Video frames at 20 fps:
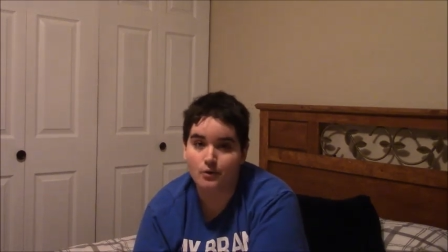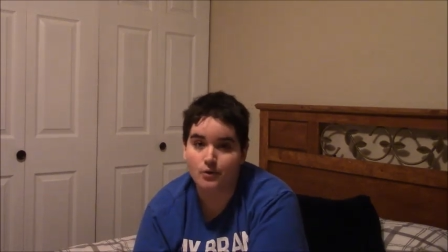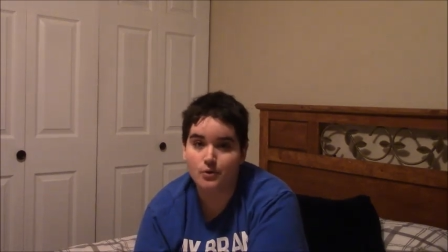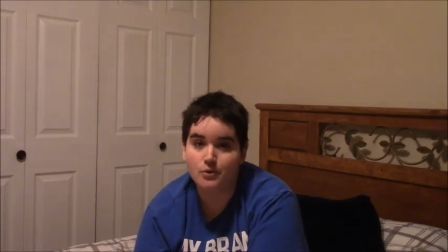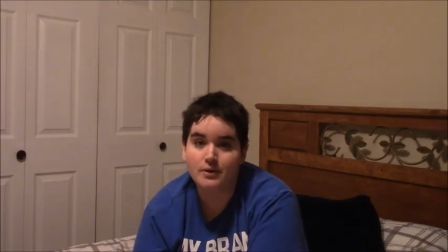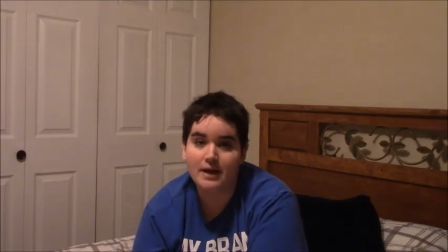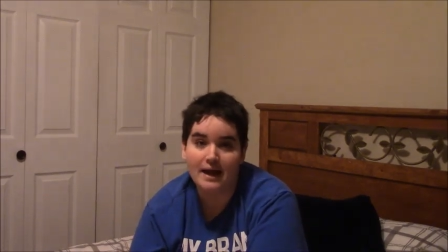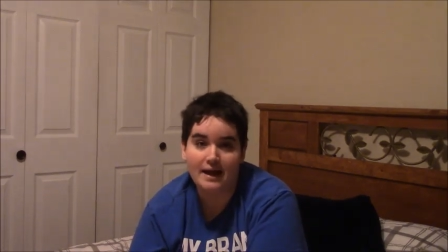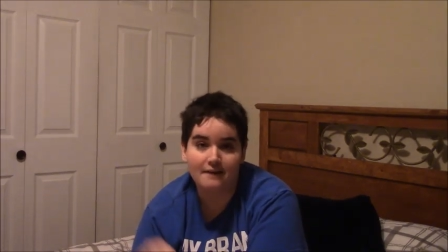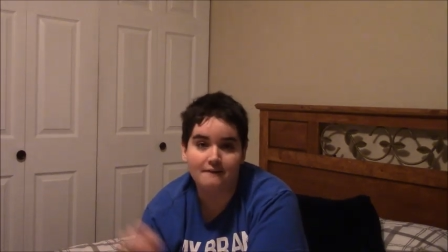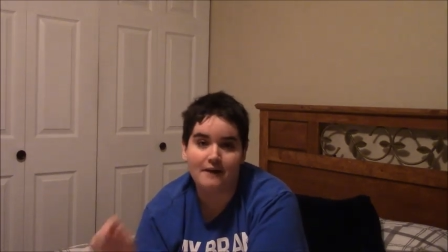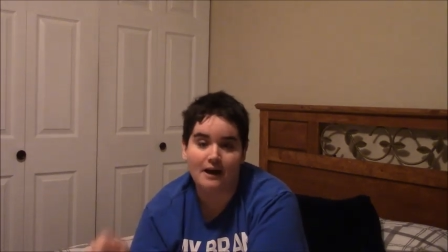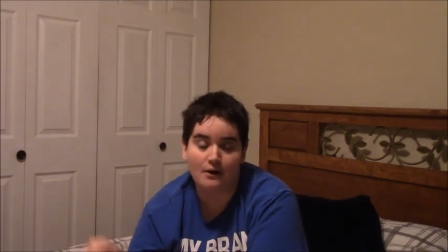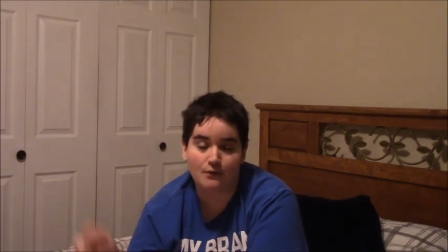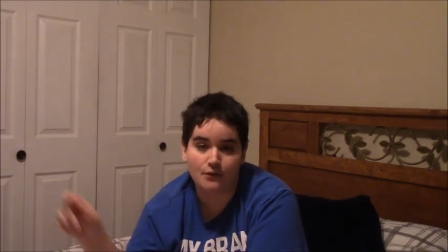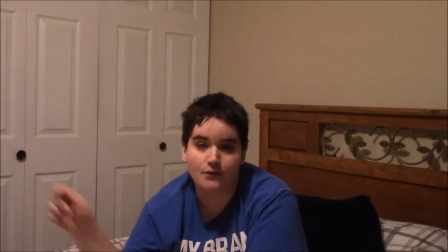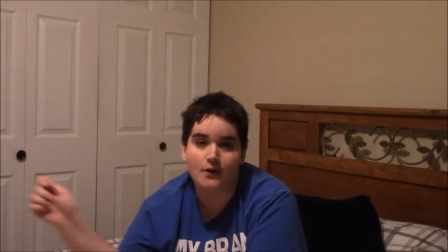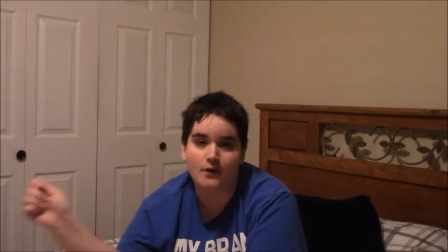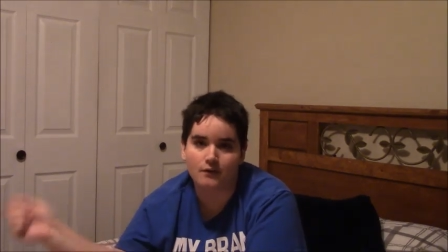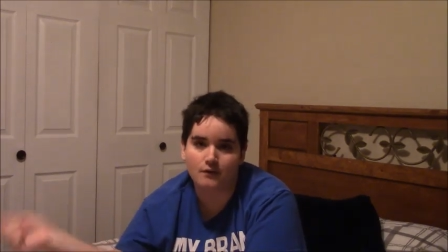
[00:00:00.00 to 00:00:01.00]
who gave
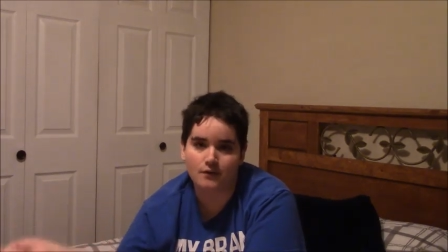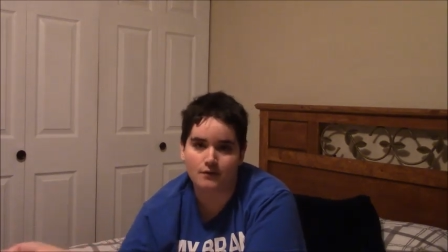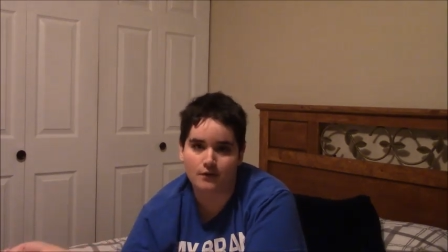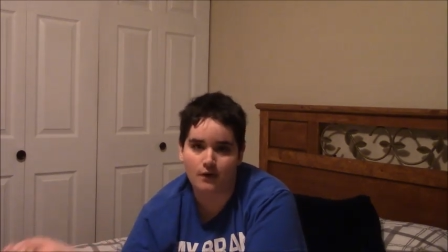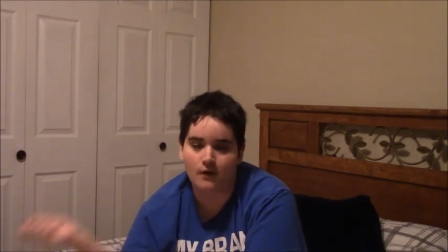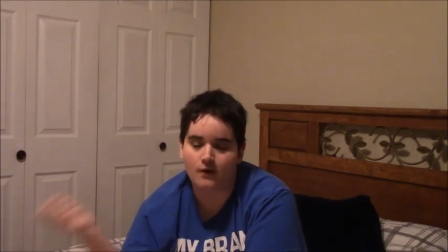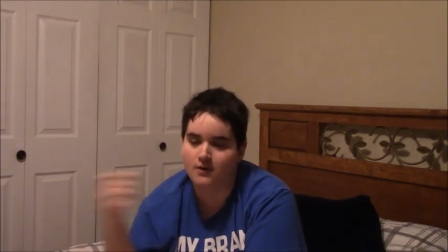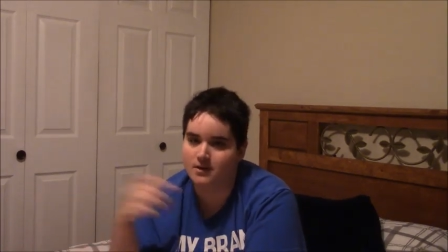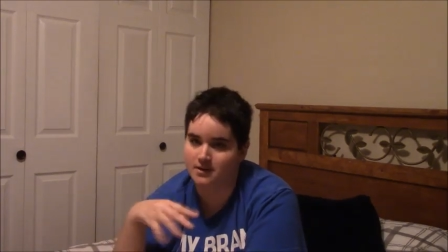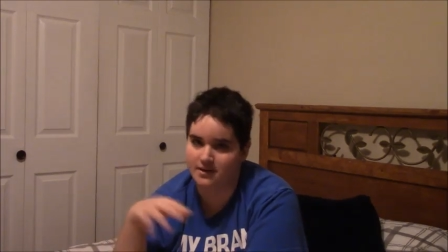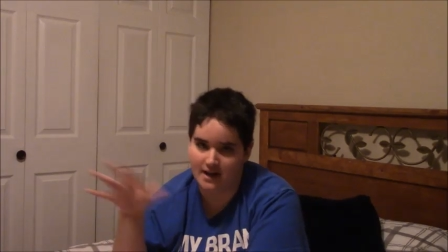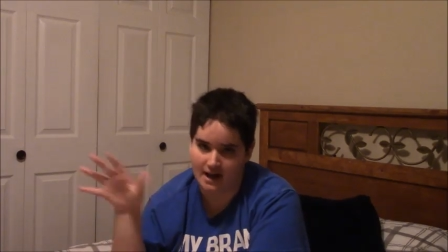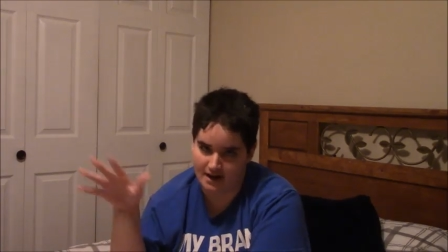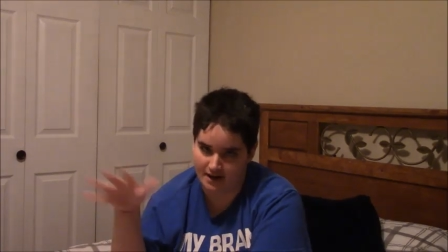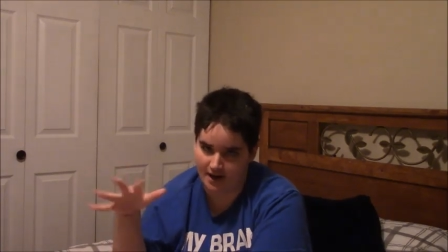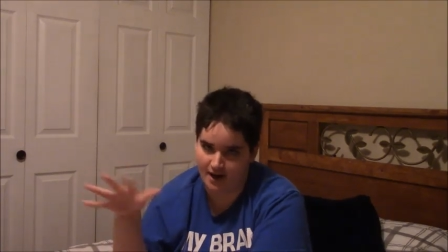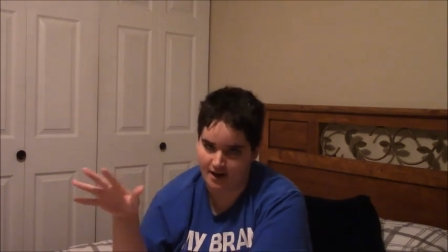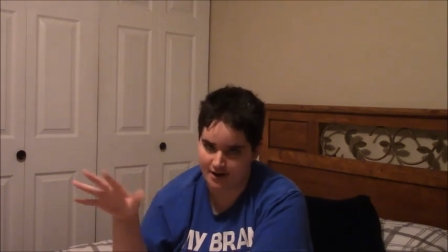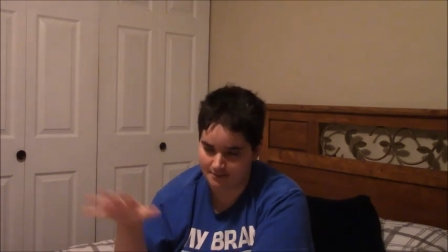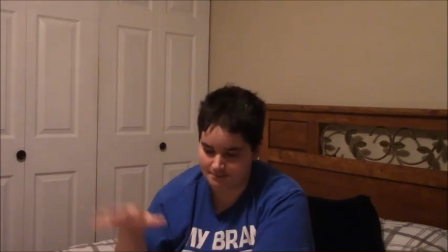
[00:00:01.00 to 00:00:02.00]
out the referral and yada
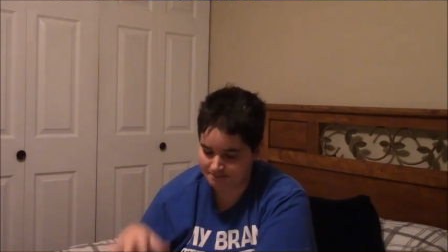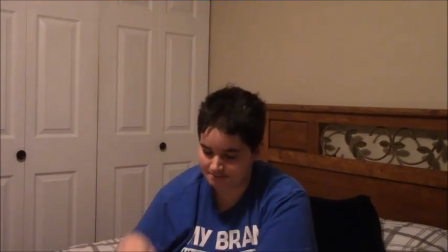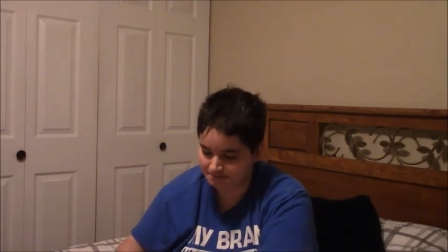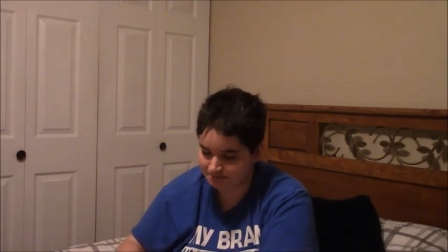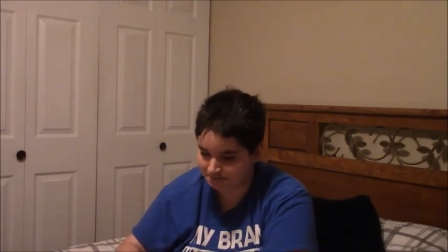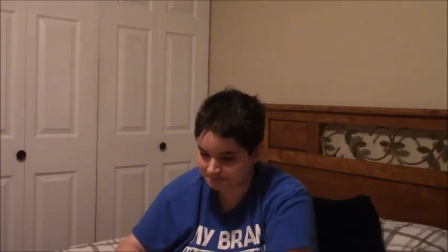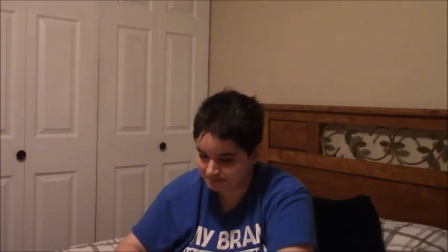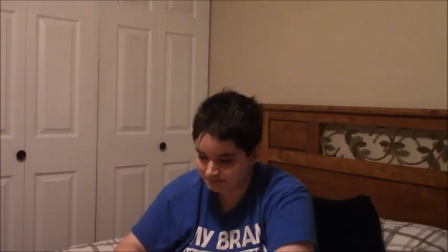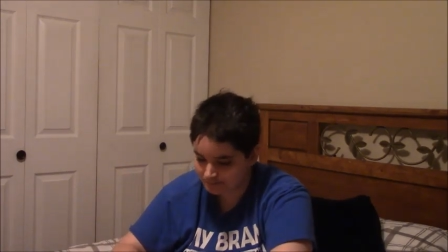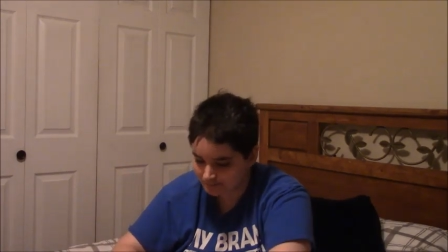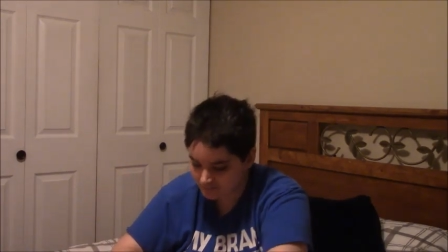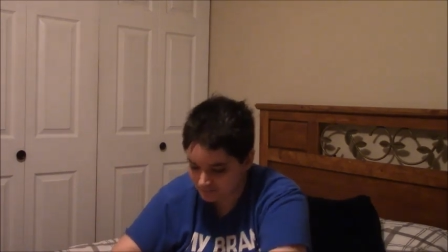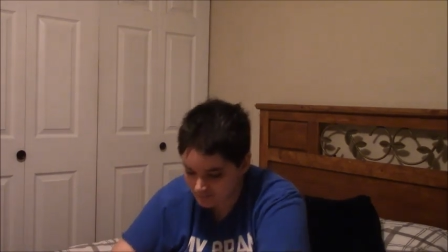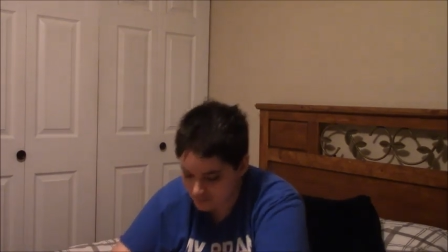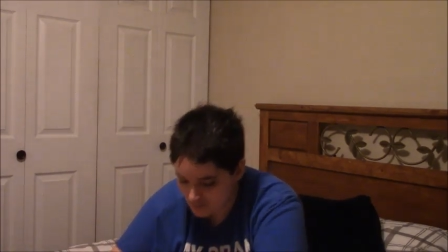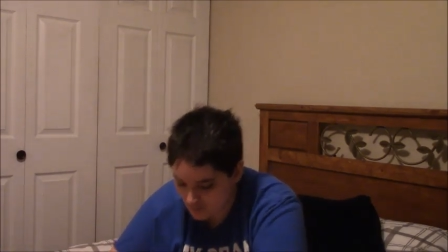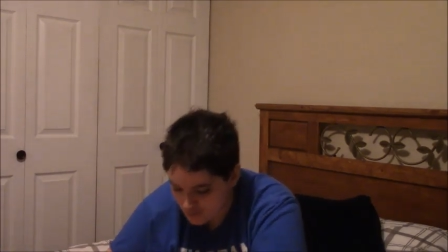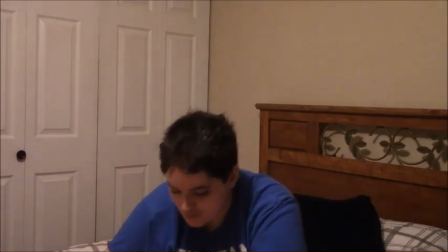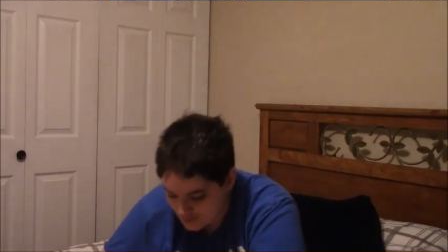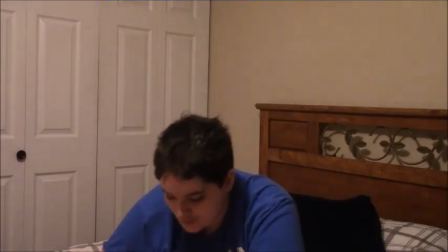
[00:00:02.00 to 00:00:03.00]
yada.
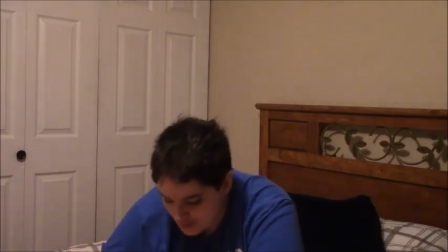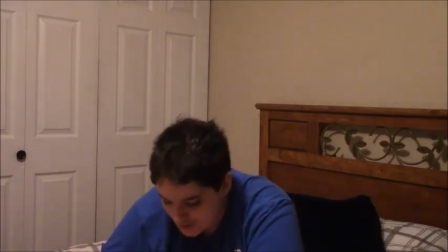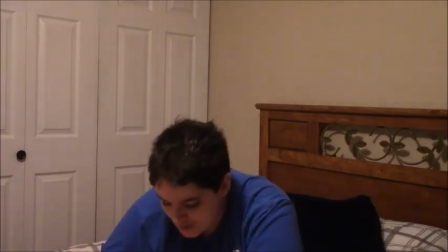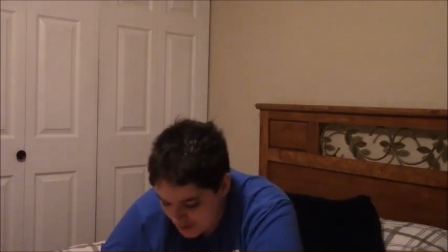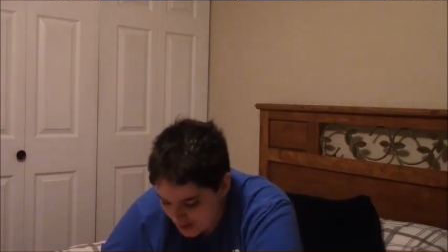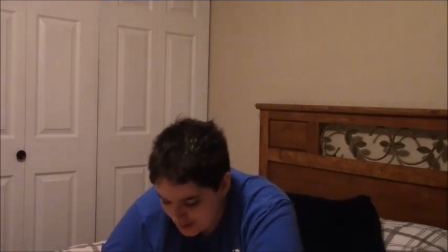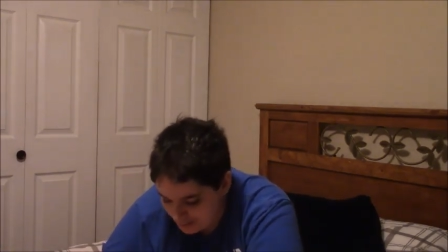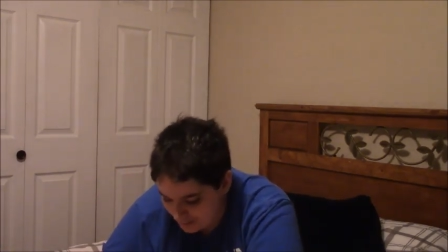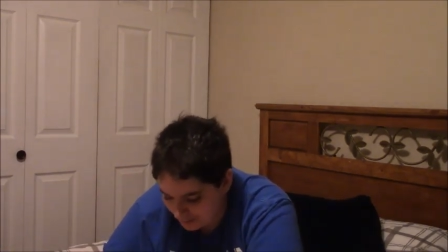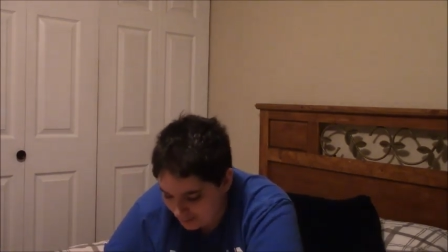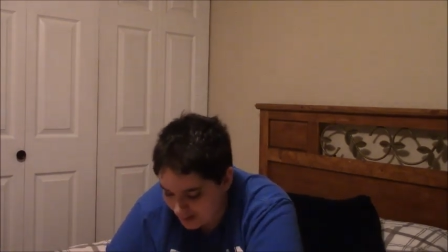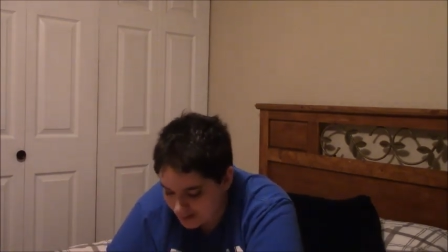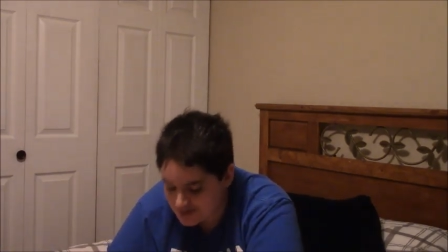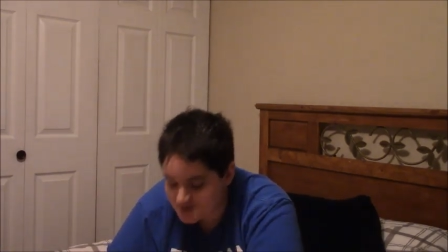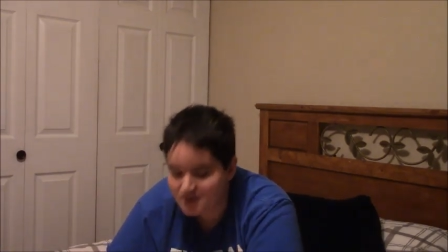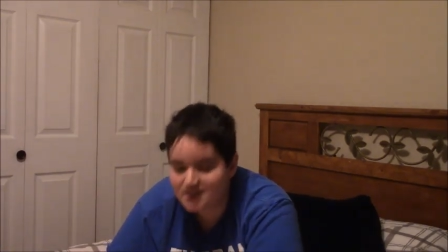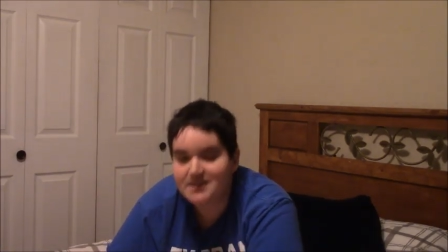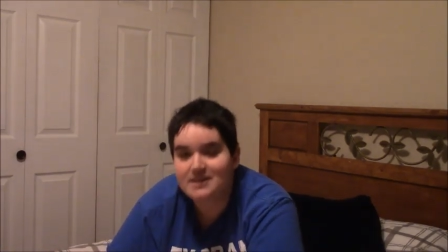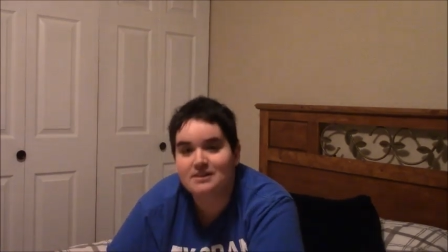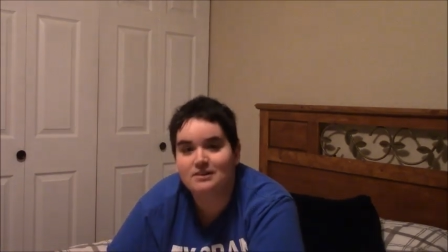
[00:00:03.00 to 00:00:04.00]
My mom's
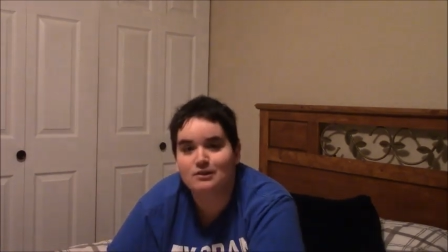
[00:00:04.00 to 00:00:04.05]
reading